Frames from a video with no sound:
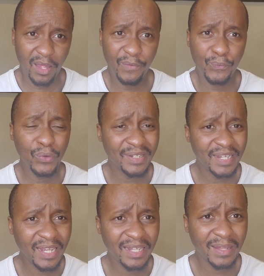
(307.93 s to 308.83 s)
If you are
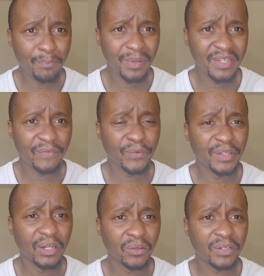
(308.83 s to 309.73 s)
taking the picture for
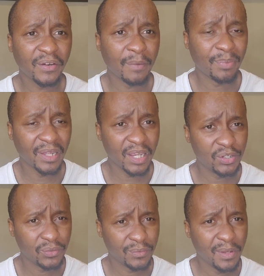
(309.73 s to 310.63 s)
the lottery
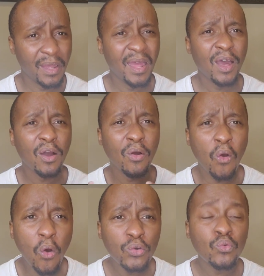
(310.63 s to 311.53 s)
application,
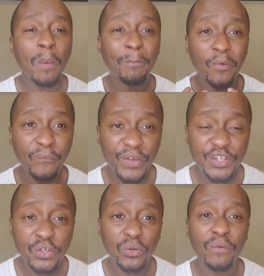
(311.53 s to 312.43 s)
go to a
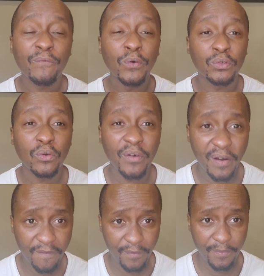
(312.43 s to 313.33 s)
professional
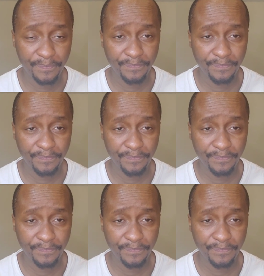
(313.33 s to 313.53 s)
photographer